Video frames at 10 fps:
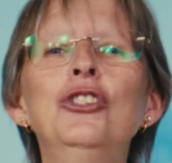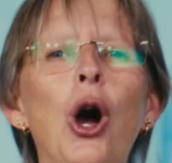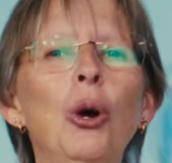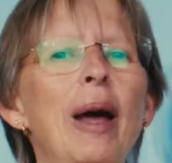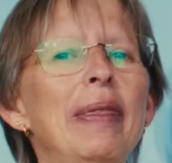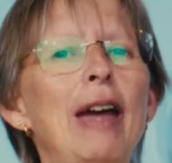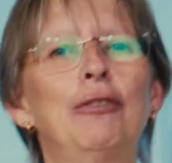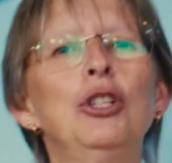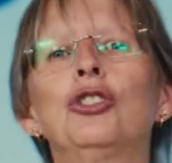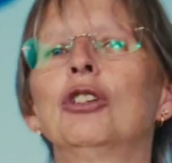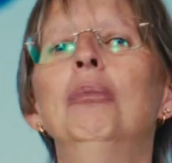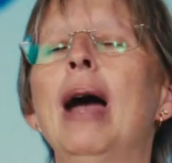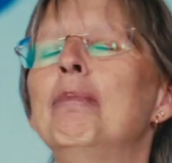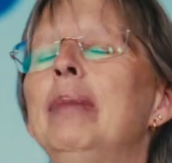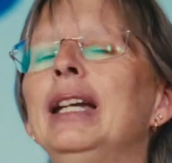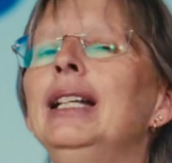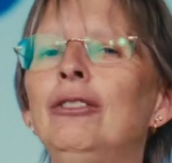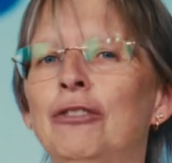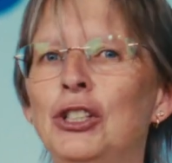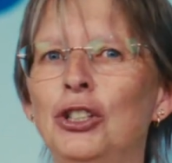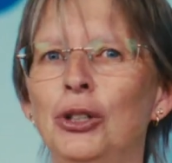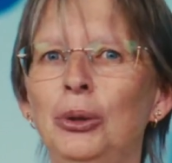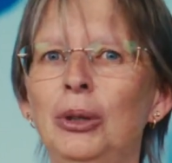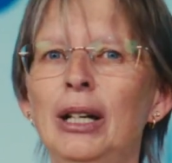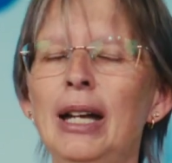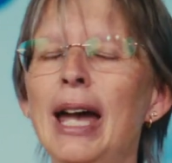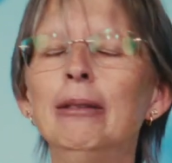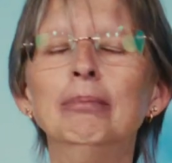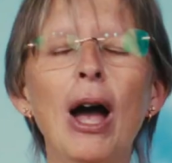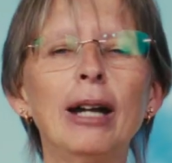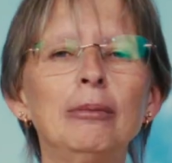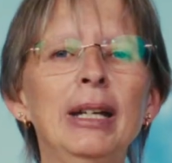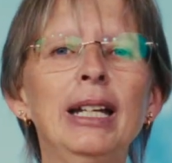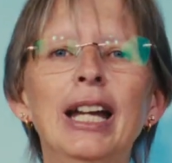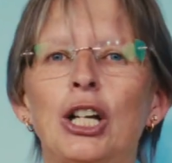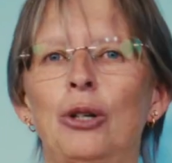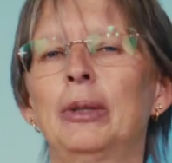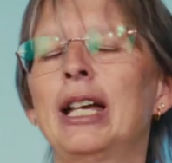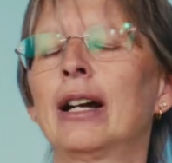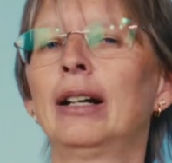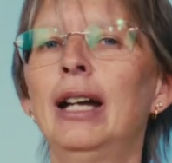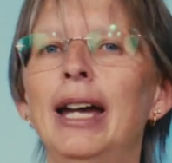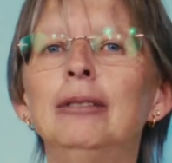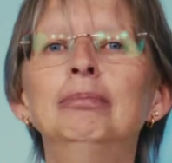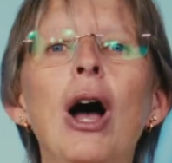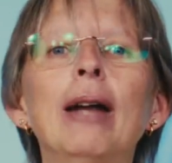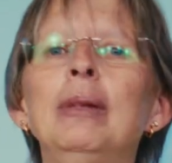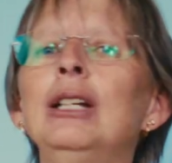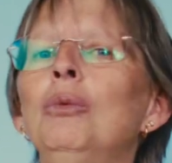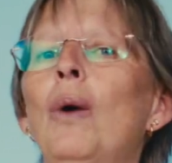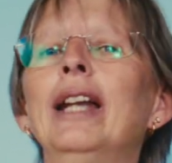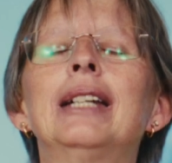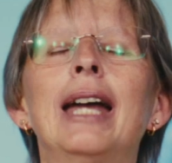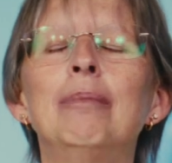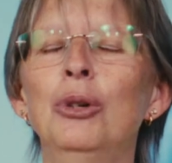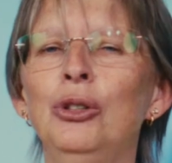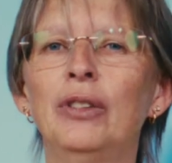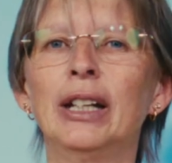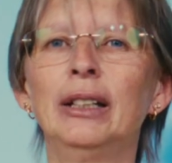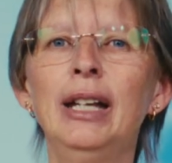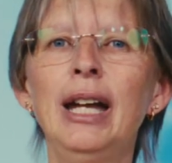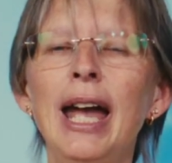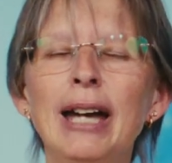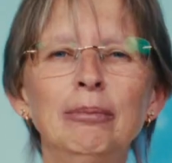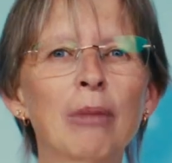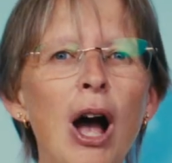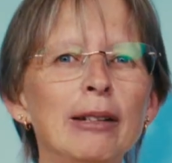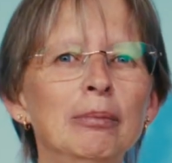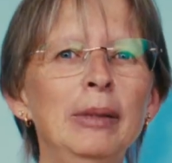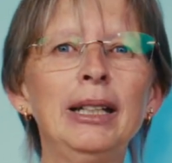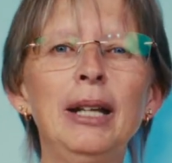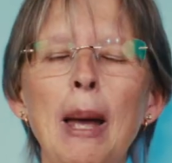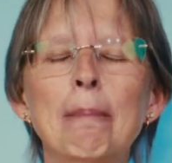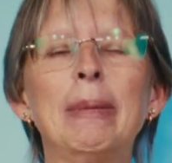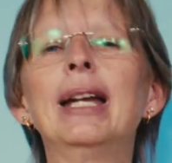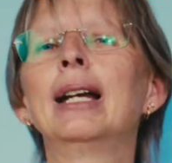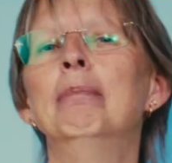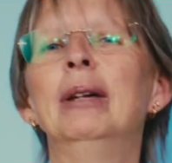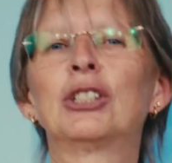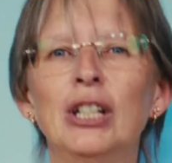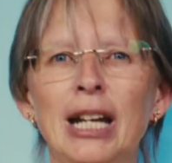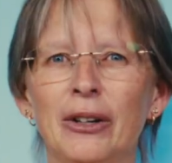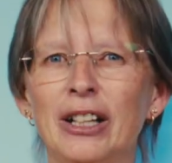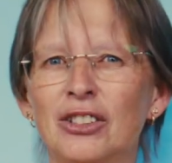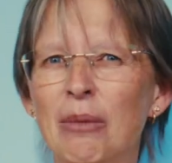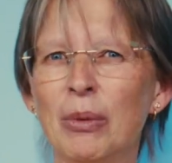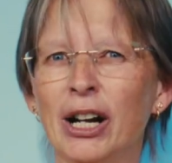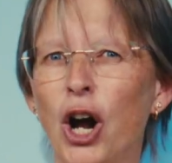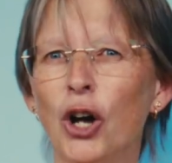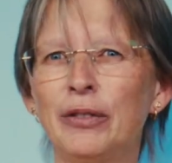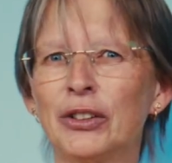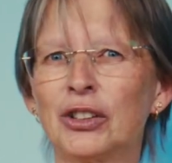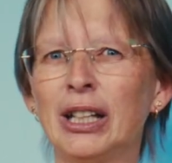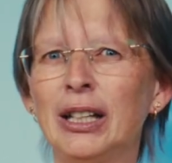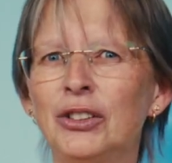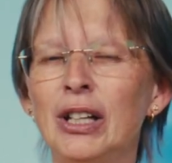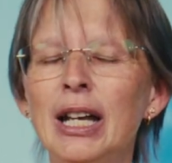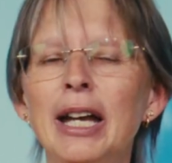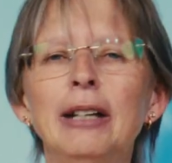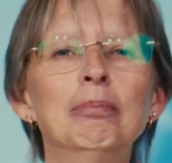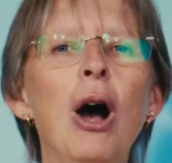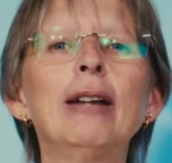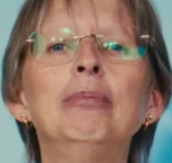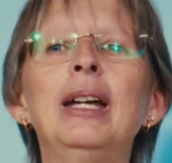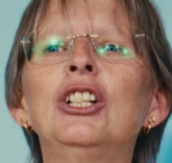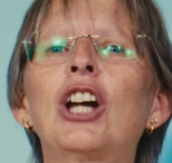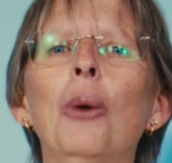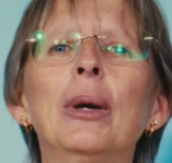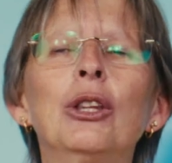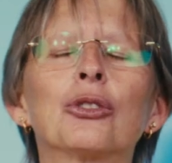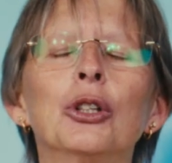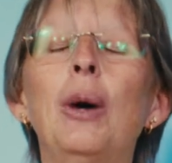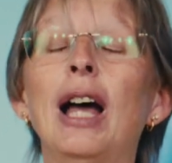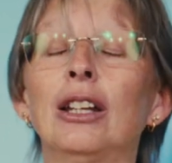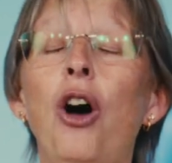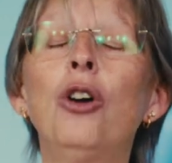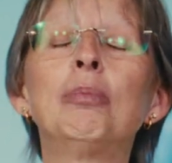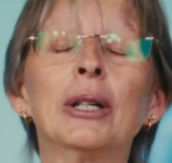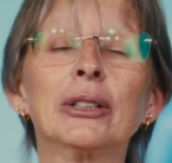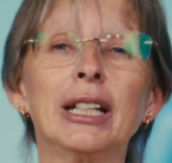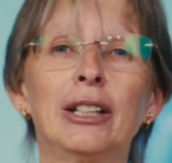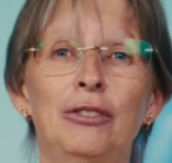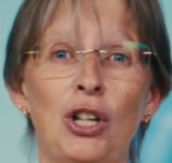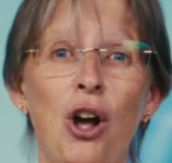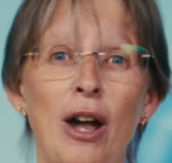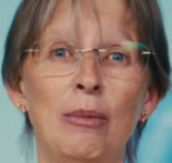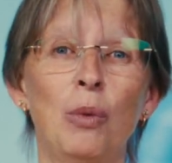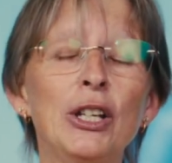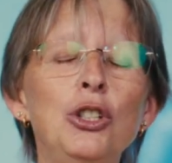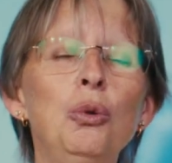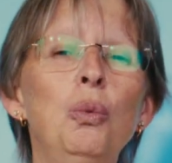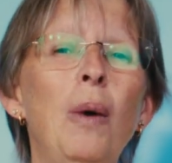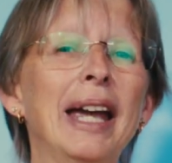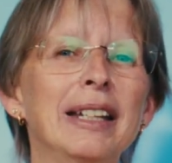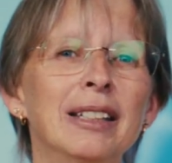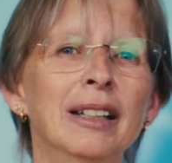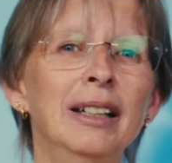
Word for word: know what that future might mean for you. It might mean a career. It might mean one day moving. It might mean being a missionary somewhere overseas. It might mean going through a long period of time where you wait